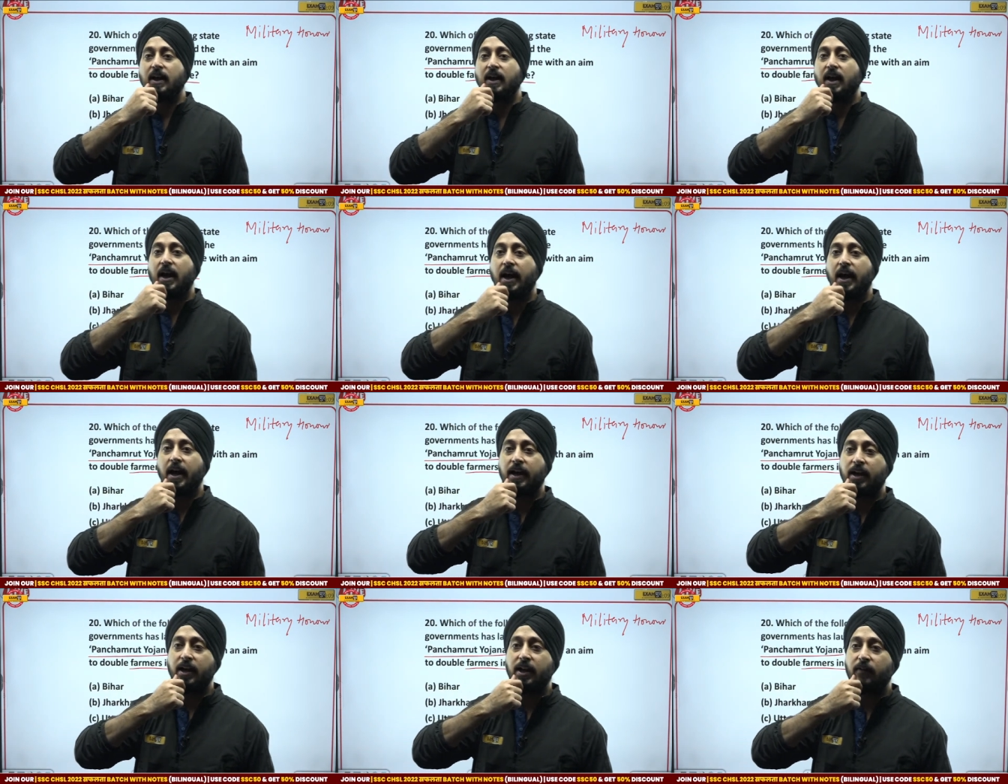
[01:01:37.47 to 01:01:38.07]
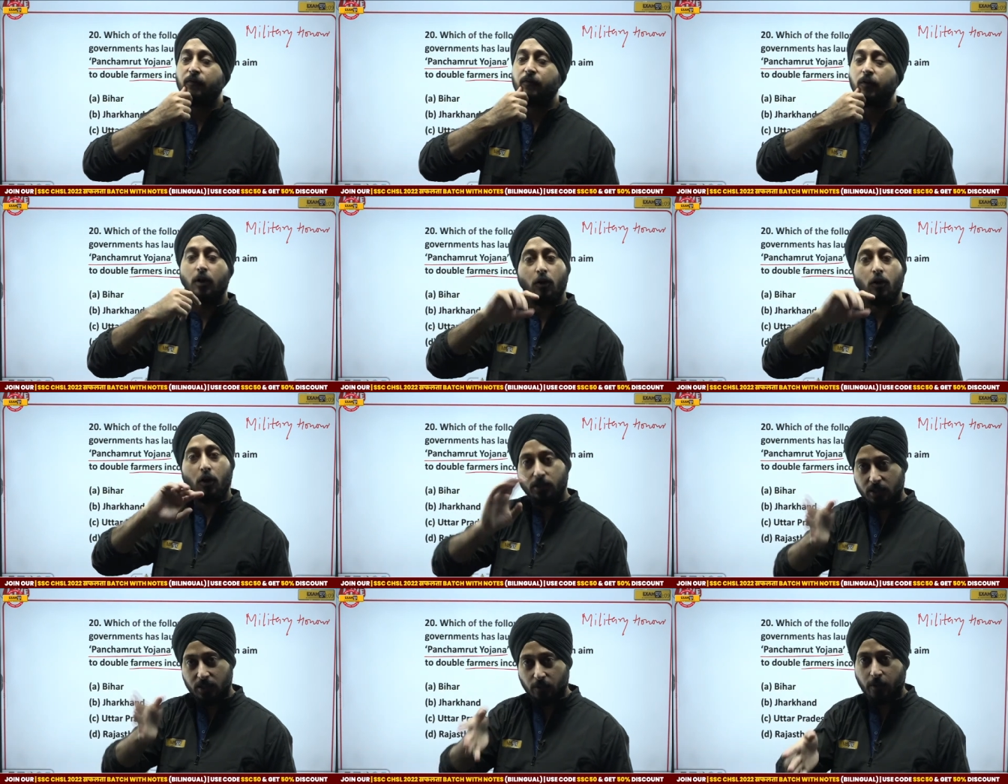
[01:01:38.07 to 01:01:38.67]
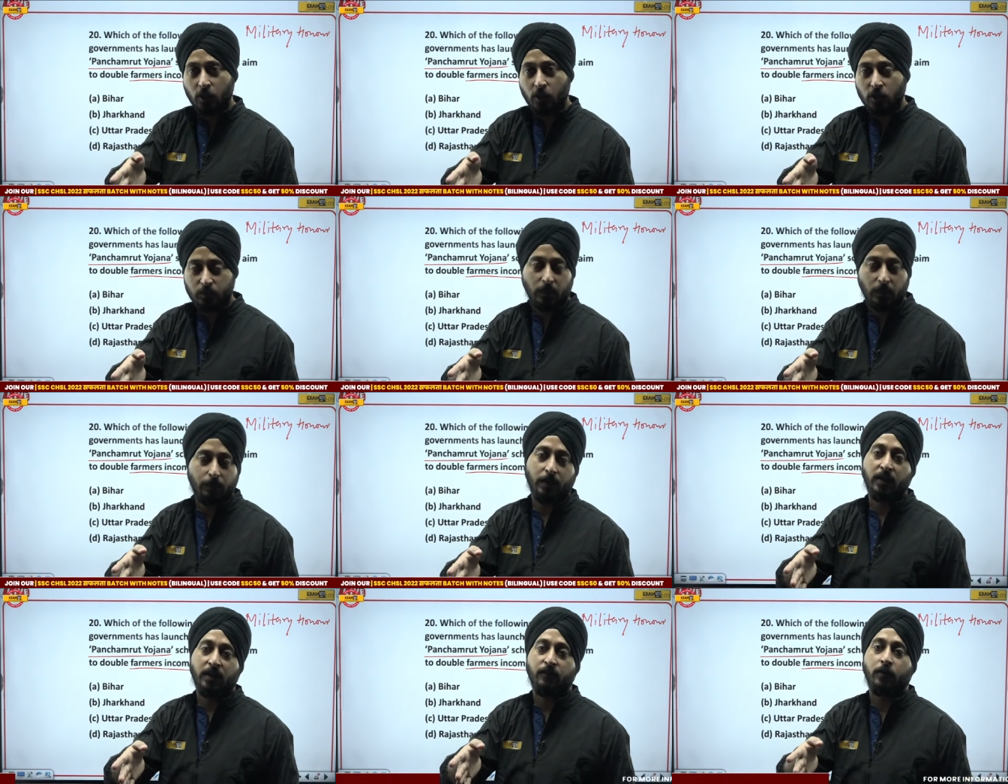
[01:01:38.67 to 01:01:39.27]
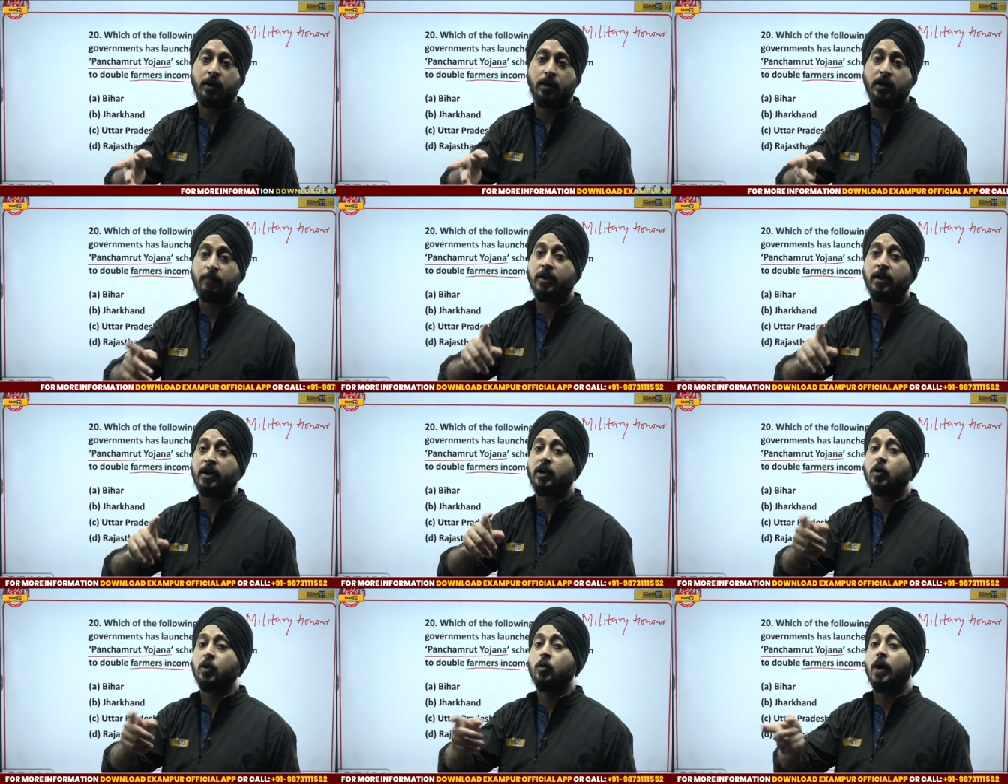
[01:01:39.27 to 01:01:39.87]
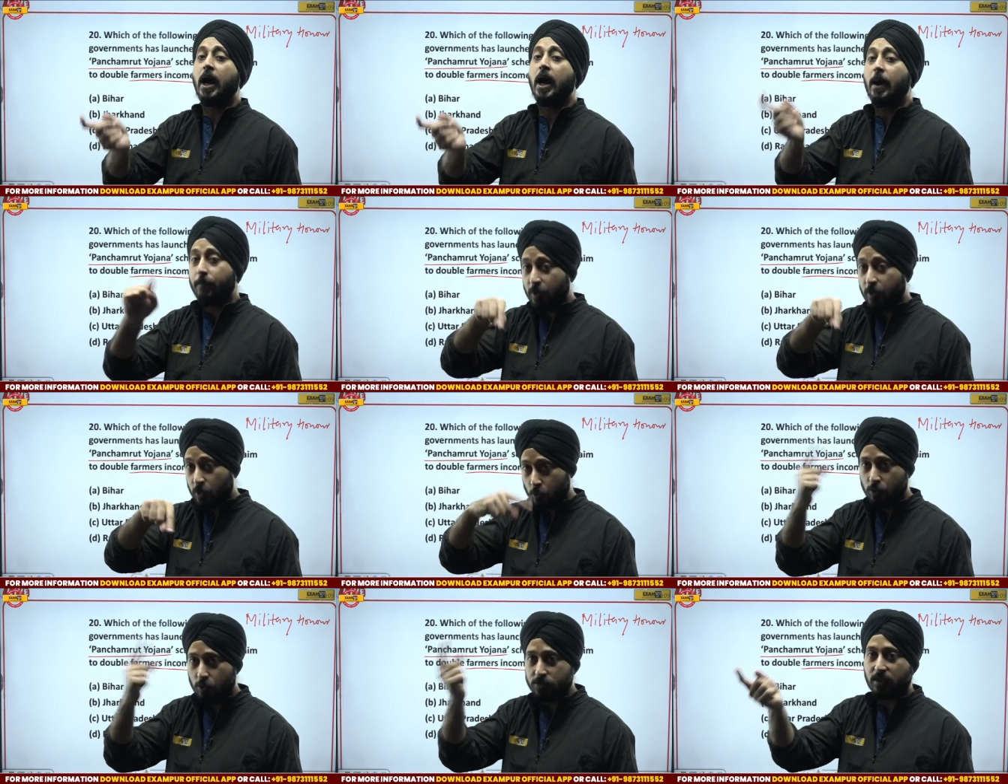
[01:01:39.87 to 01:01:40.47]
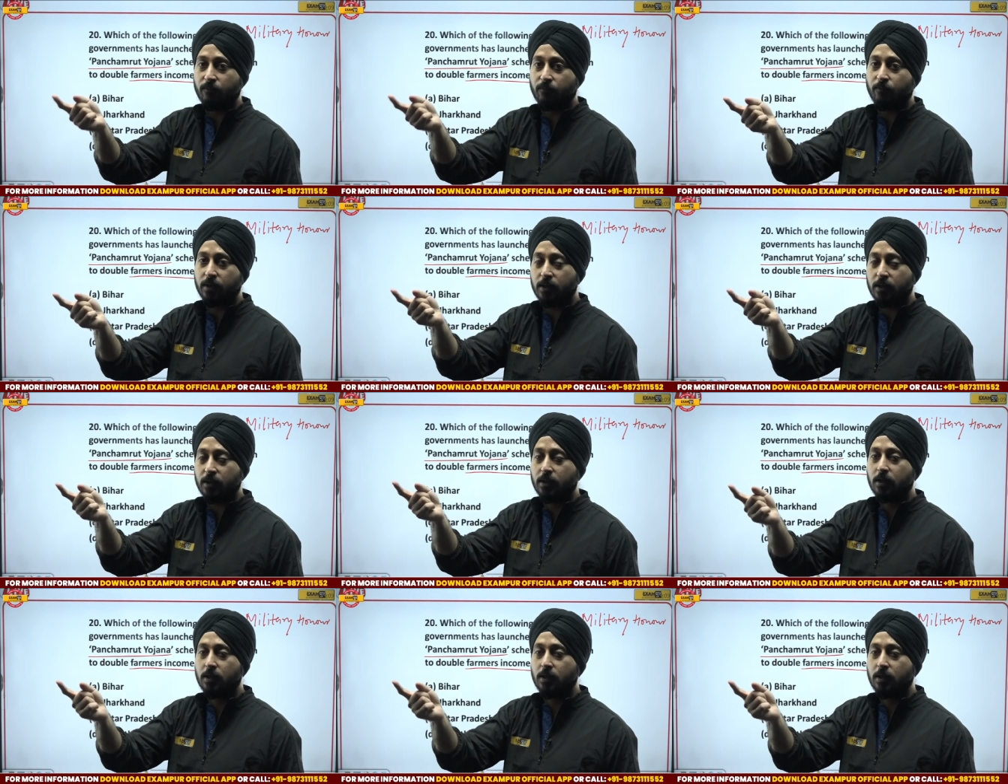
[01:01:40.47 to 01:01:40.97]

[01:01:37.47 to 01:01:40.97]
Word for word: And if you're not the one who's preparing for it, but you happen to know someone,